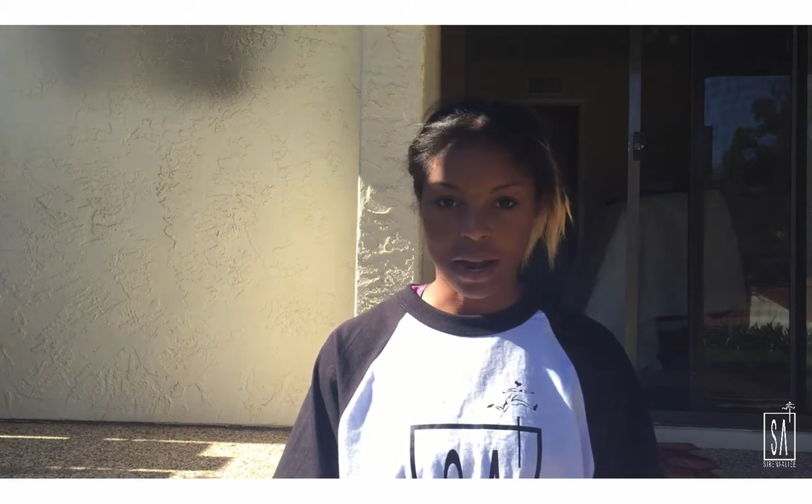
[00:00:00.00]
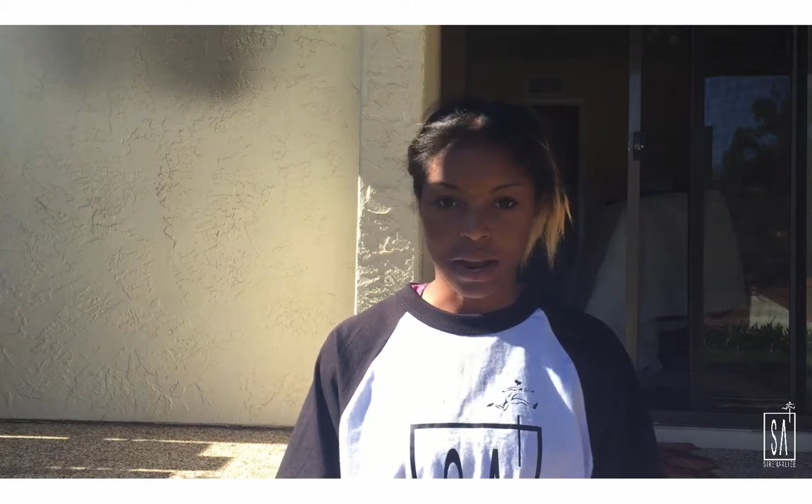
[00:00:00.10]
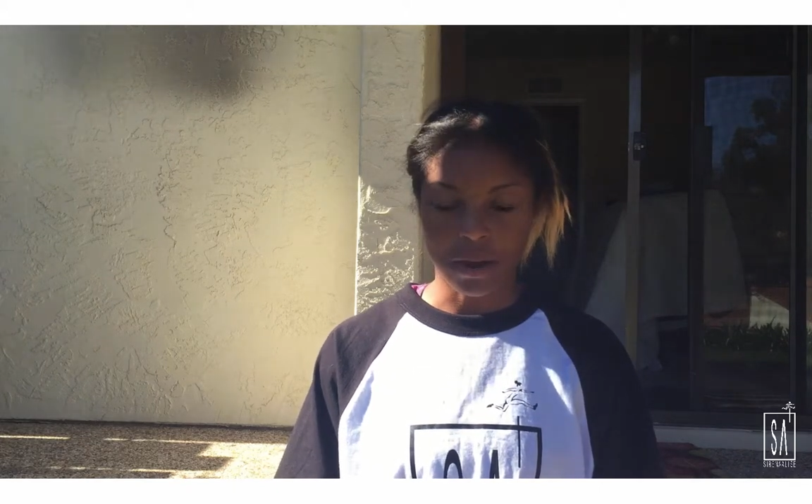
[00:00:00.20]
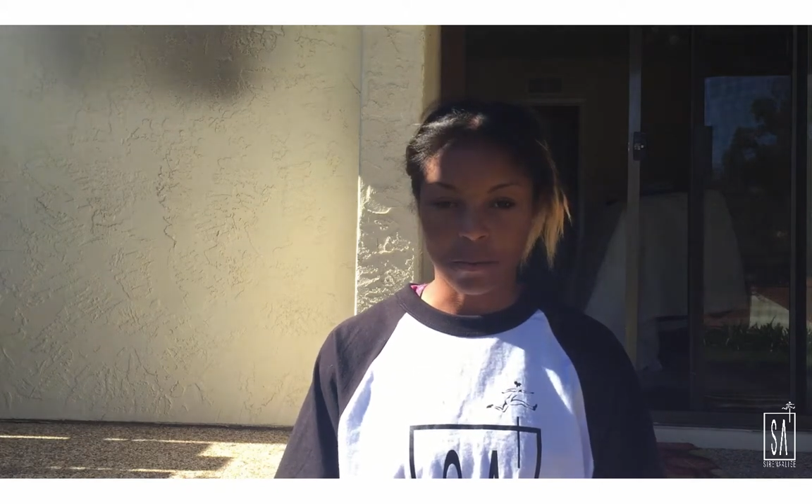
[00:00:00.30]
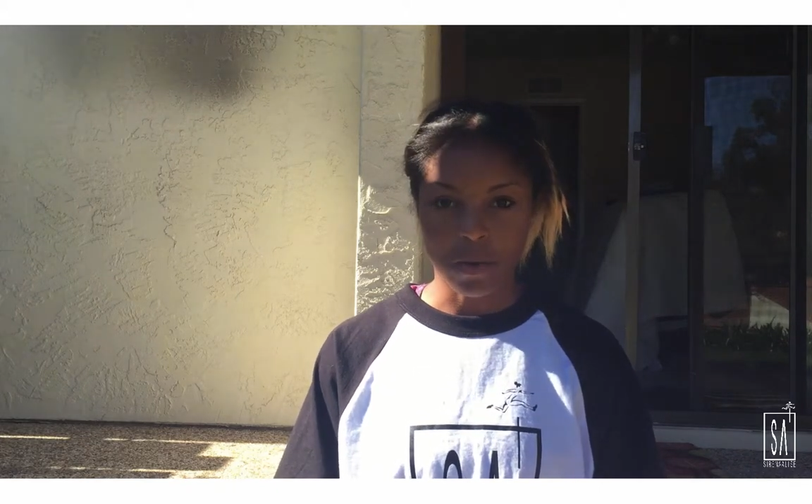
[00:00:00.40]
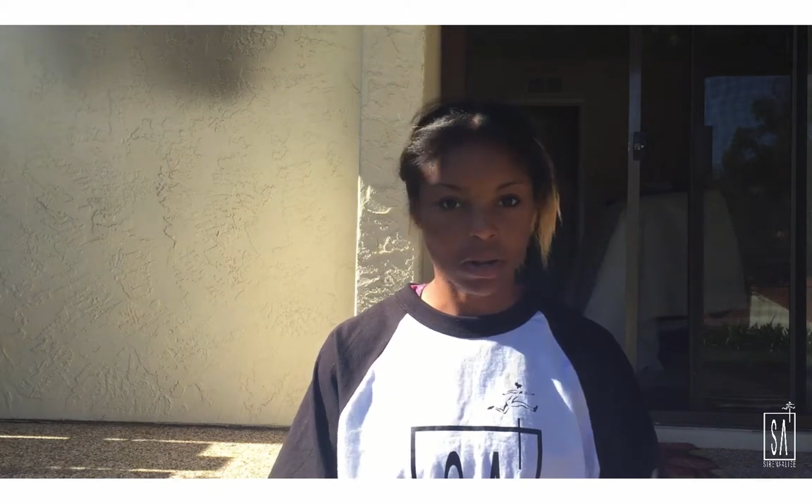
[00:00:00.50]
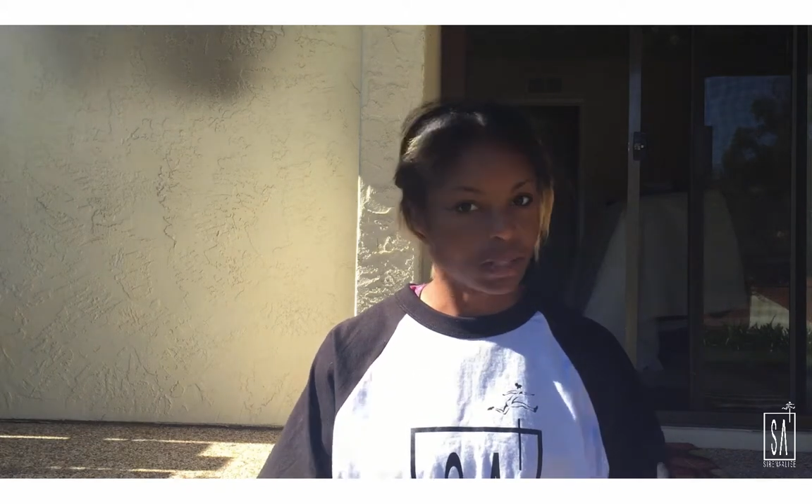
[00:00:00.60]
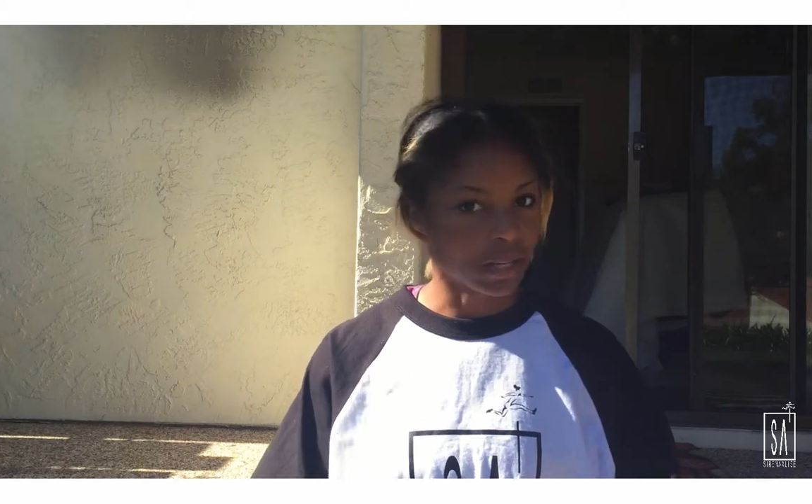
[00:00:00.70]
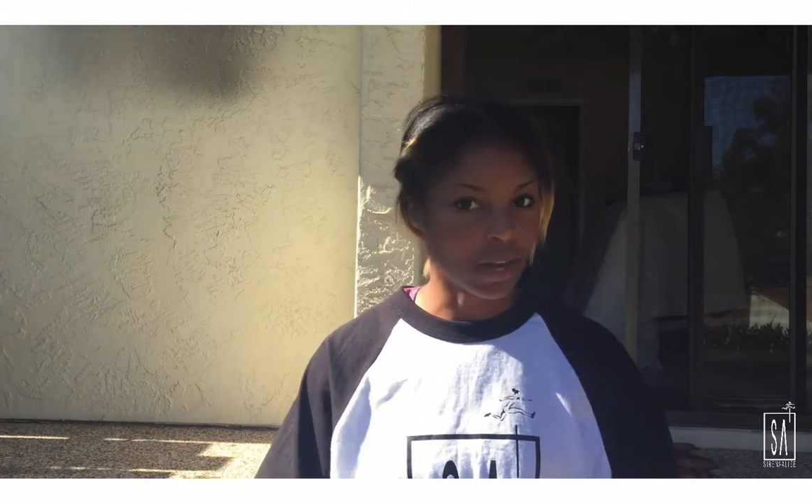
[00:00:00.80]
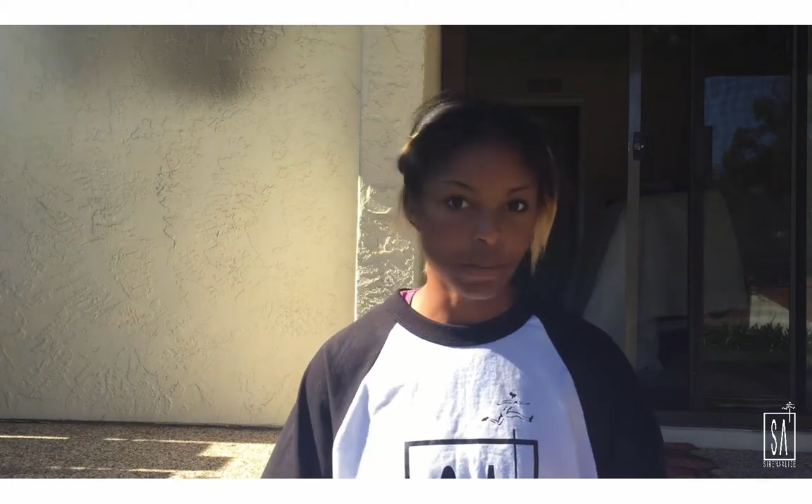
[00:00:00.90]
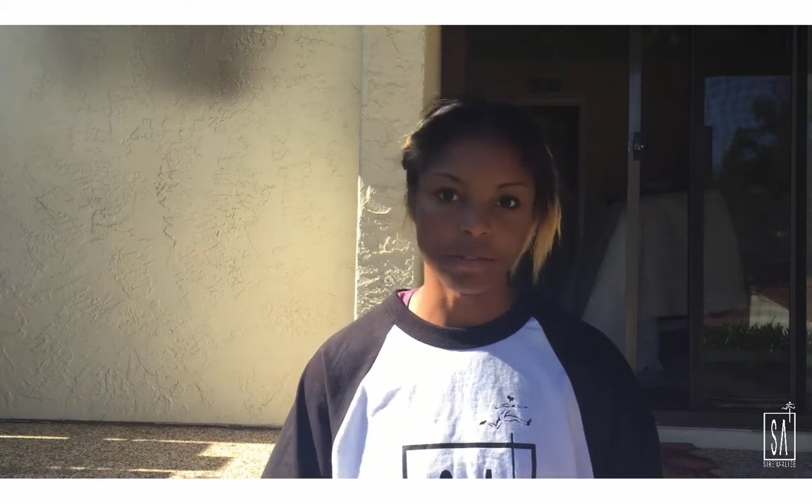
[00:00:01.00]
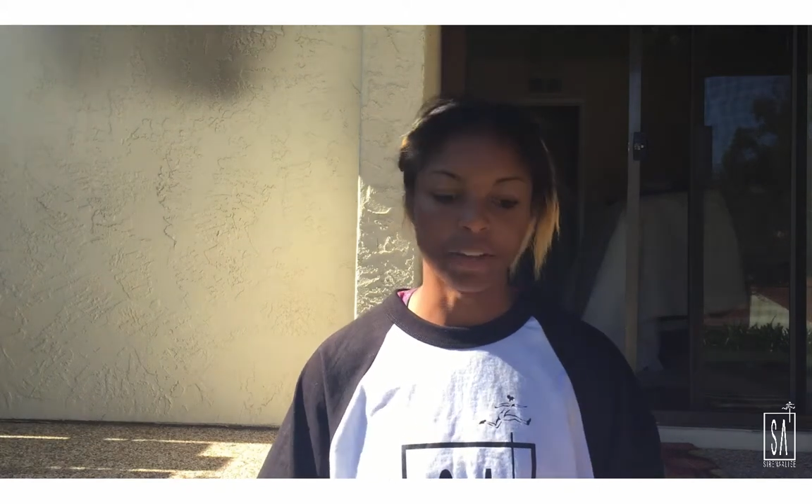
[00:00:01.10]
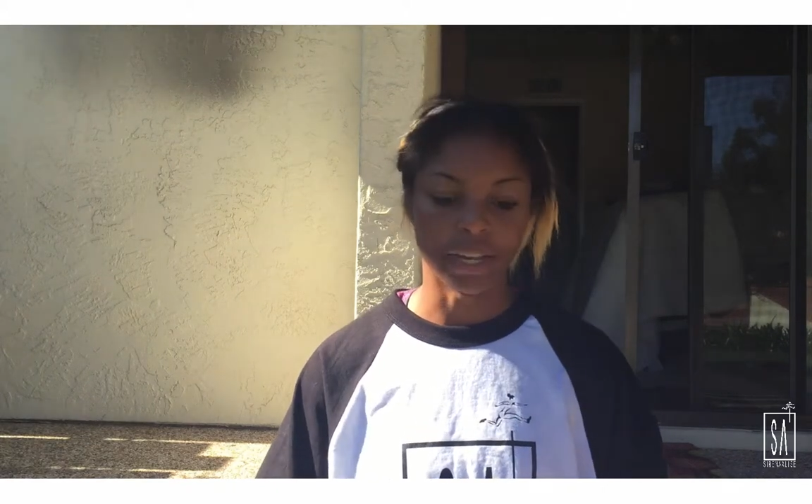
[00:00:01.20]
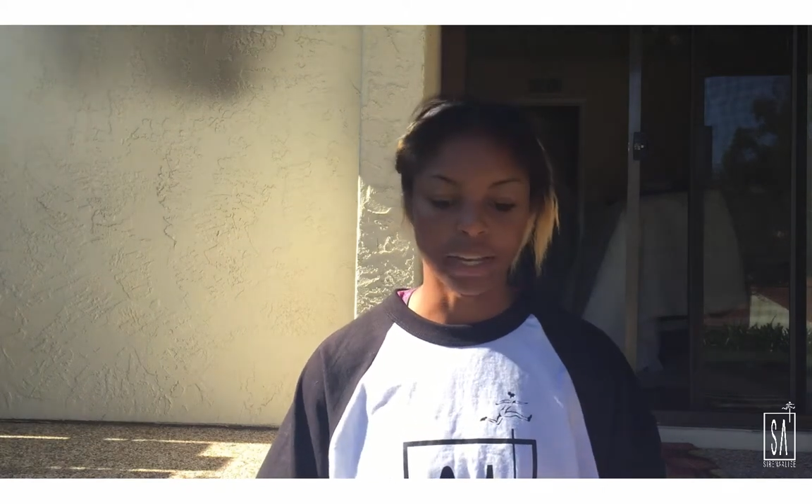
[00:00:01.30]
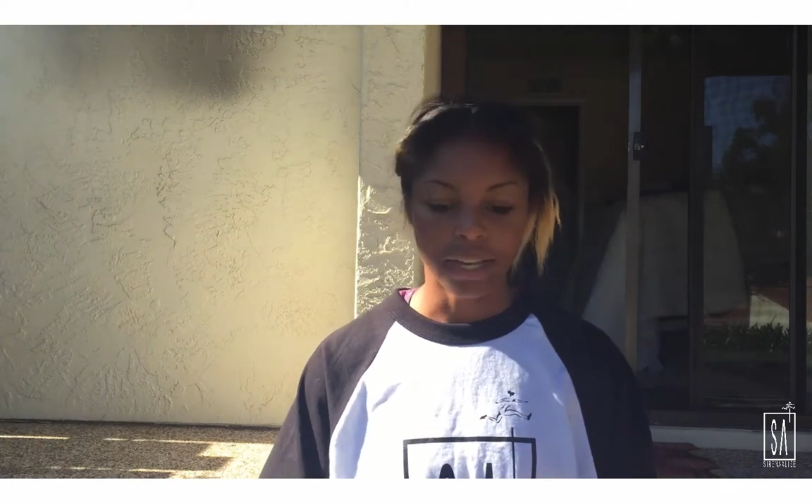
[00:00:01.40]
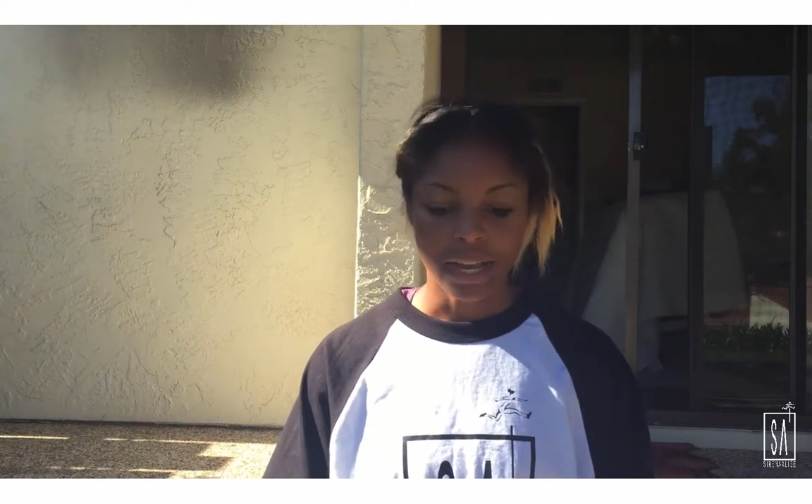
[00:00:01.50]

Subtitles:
I want to come of it.